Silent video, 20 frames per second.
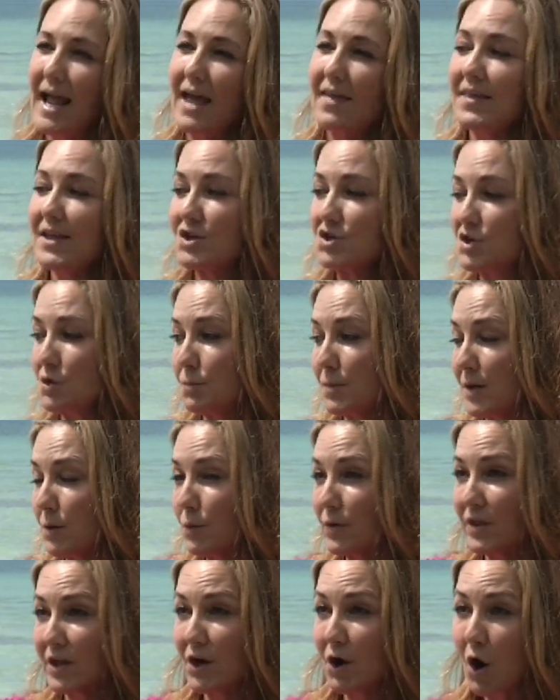and they should be
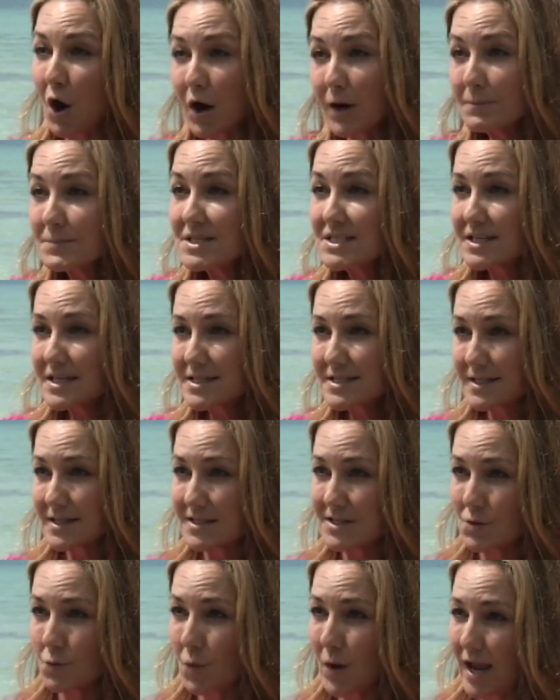within arm's
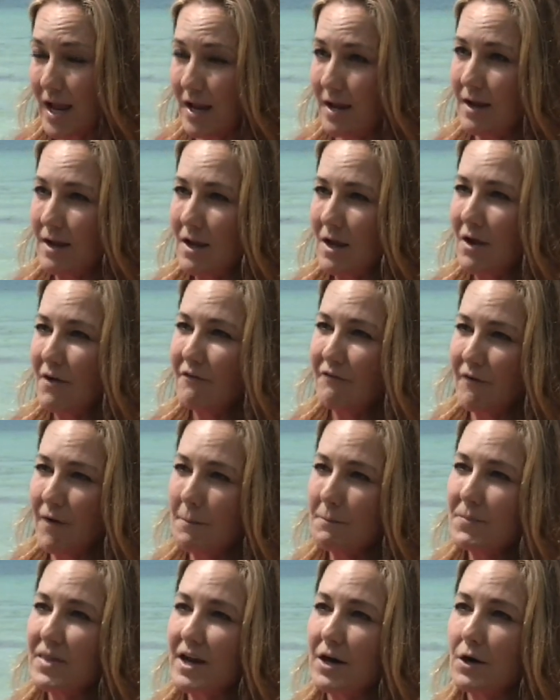distance away
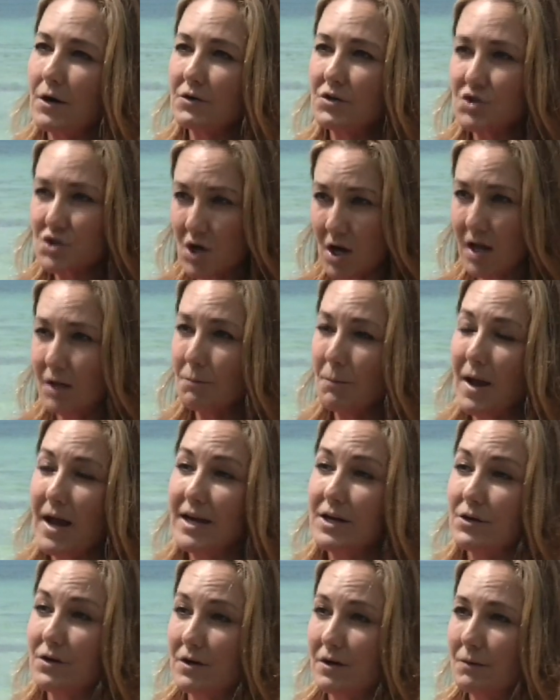from their
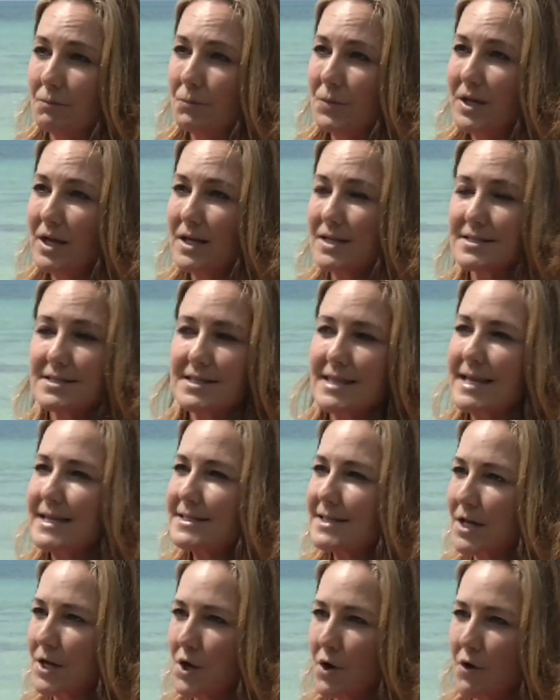minder because
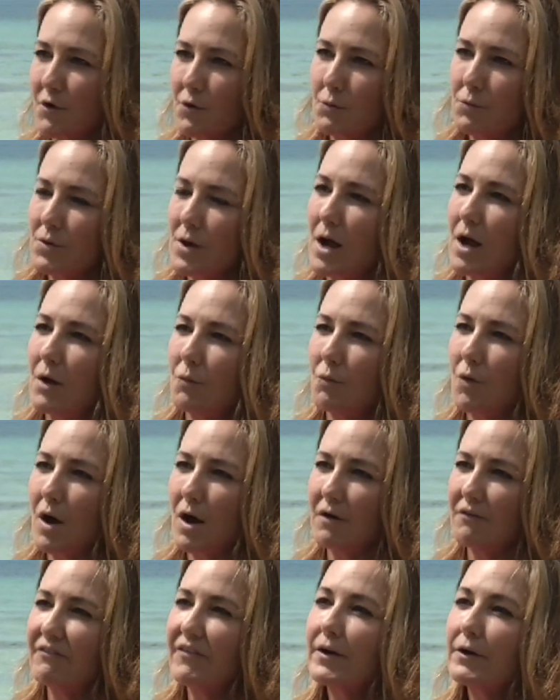things can go. Uh, uh,
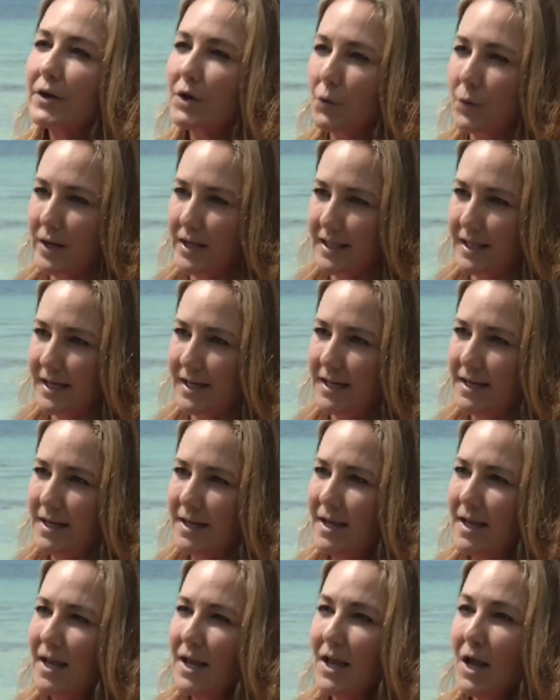wrong very quickly.
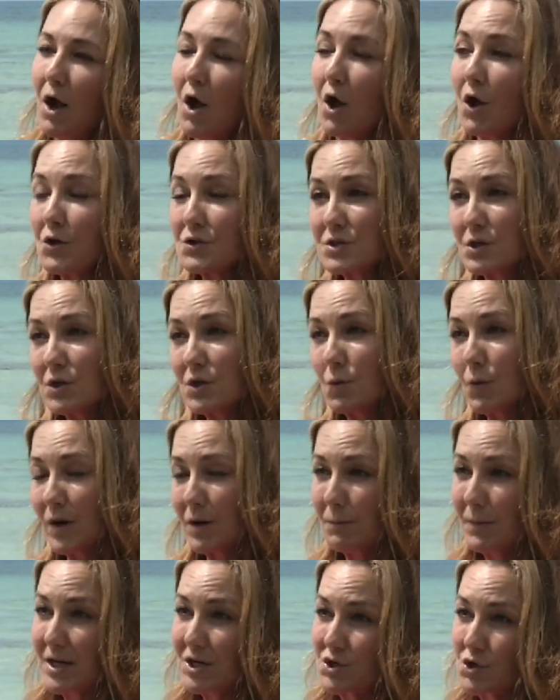Also, you want
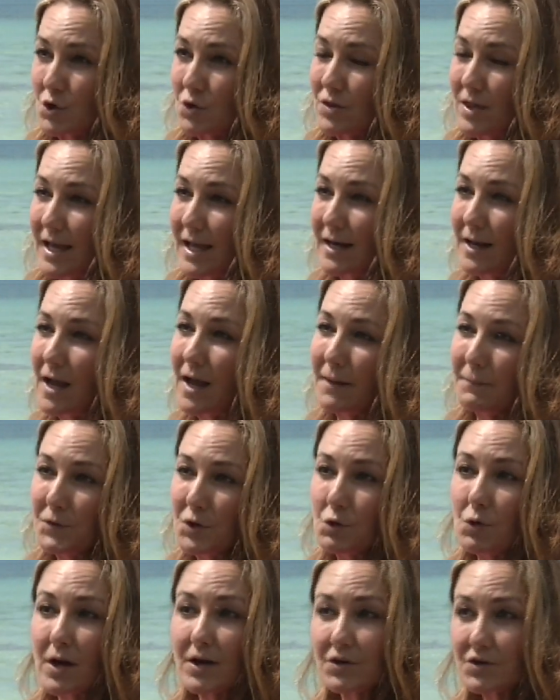to make sure that um,
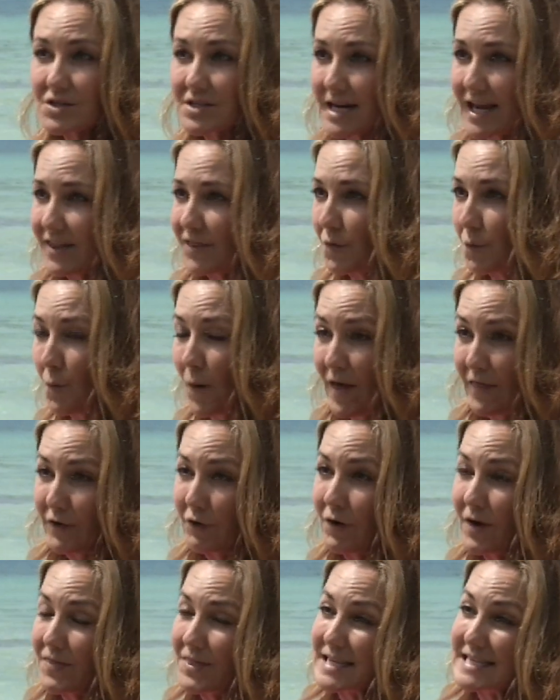you understand the
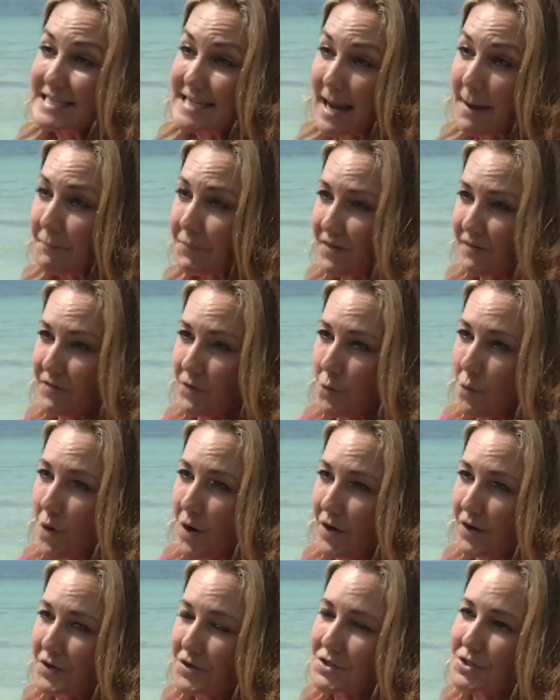weather and the depth of the
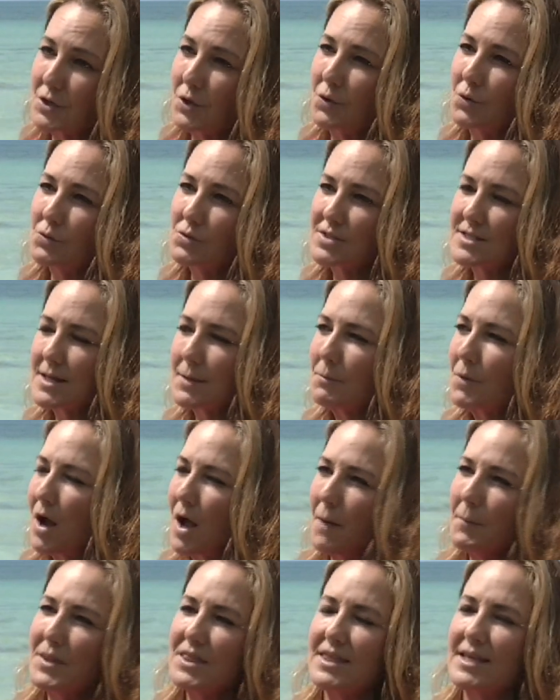water. So some
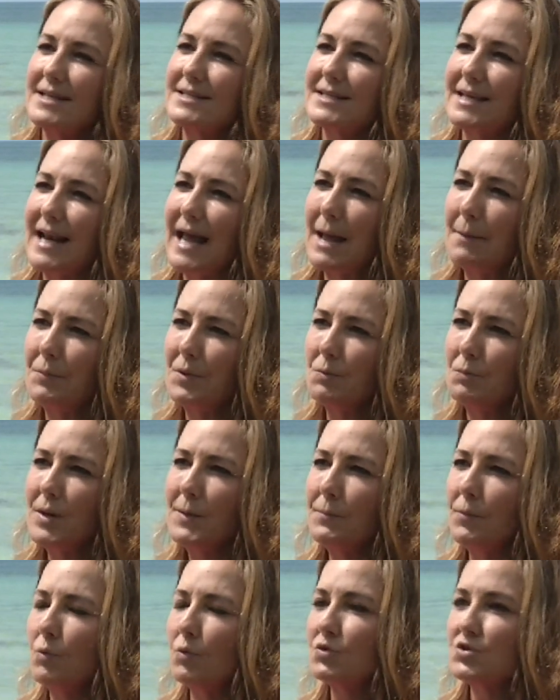common things that happen,
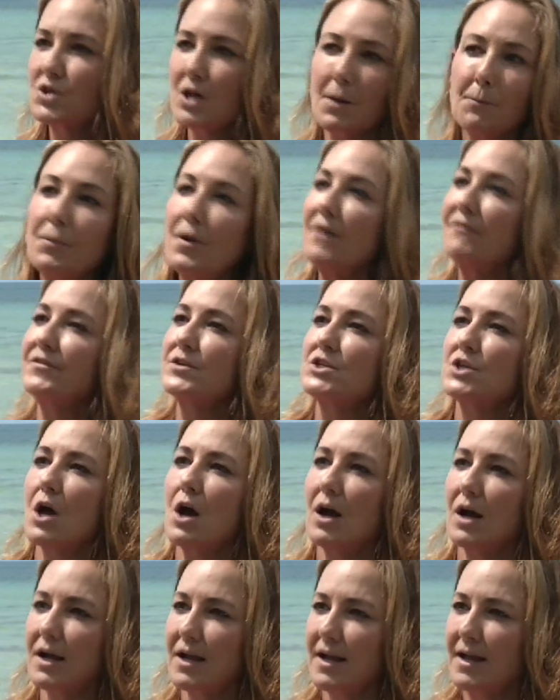people will jump off a
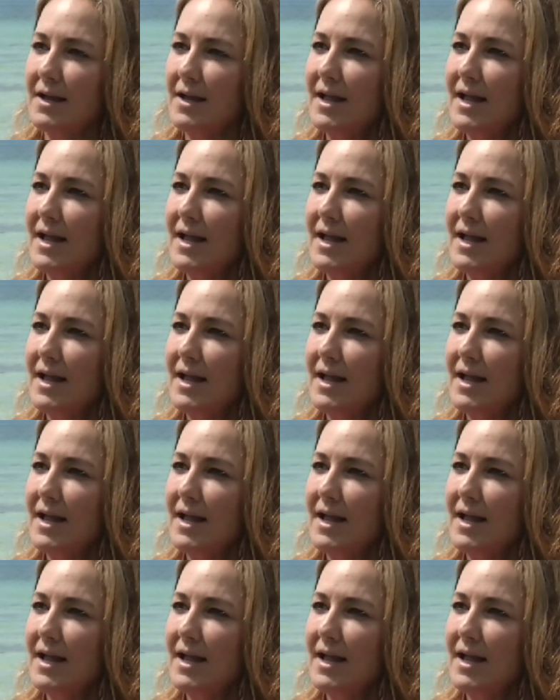dock